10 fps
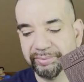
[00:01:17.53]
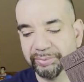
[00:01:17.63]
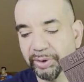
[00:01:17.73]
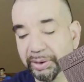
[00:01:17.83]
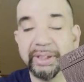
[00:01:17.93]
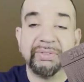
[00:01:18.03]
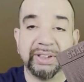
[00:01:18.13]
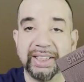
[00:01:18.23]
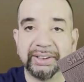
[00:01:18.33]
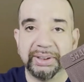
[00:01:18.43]
well, they're
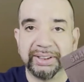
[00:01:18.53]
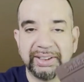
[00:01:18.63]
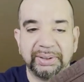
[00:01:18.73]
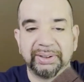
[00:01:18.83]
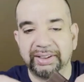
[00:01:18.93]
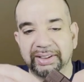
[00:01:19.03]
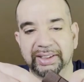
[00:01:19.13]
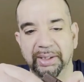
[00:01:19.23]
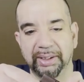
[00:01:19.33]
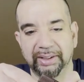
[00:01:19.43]
different textures, so it's, it's
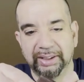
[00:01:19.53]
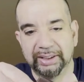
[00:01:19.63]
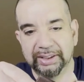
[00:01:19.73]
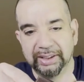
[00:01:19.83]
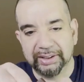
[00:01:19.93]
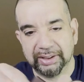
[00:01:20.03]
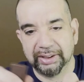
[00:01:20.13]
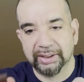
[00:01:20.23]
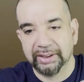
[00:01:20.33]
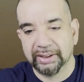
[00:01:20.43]
kind of easy to
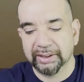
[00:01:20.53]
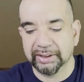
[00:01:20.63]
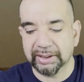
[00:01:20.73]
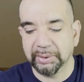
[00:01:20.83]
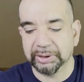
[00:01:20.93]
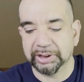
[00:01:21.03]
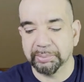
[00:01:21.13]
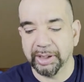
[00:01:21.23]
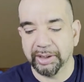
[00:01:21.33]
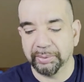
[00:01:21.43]
see which is
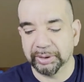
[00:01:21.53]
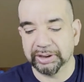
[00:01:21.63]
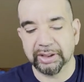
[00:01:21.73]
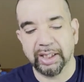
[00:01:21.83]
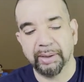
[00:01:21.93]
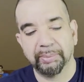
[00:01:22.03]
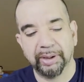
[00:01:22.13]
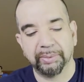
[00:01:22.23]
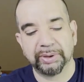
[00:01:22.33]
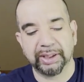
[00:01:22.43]
better and which is not.
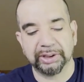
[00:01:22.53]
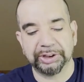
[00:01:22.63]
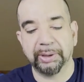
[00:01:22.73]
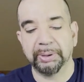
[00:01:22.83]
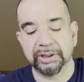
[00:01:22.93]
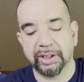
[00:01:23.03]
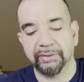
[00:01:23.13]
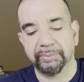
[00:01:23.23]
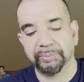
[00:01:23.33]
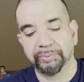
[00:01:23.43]
But I'll take the share piece off.